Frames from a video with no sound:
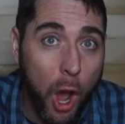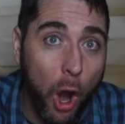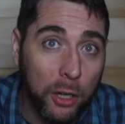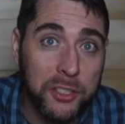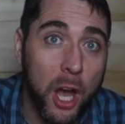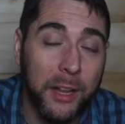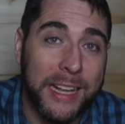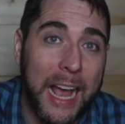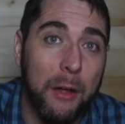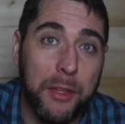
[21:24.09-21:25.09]
aren't
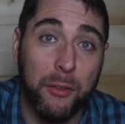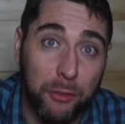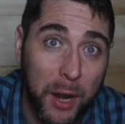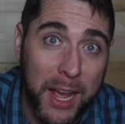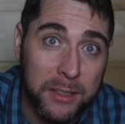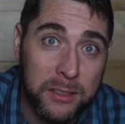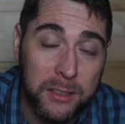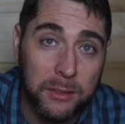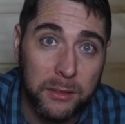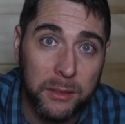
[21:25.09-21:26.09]
calling out their
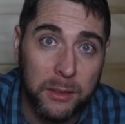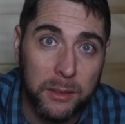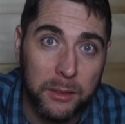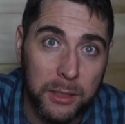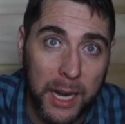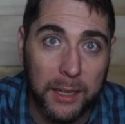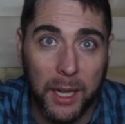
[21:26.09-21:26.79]
friends, right?